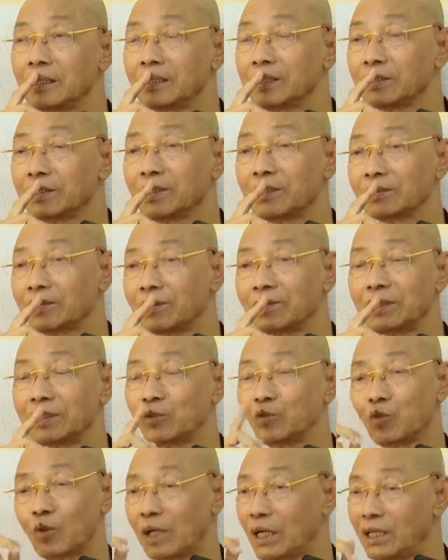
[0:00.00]
not only
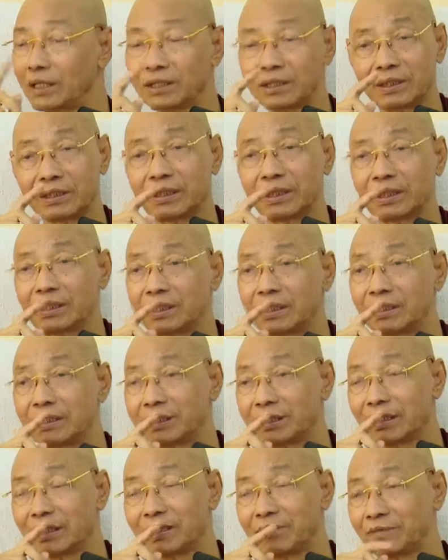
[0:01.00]
words
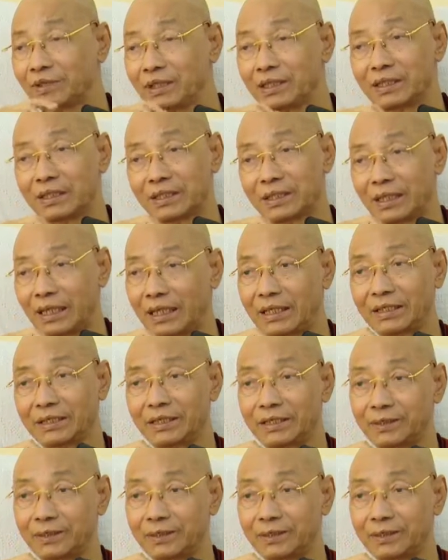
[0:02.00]
can be decided.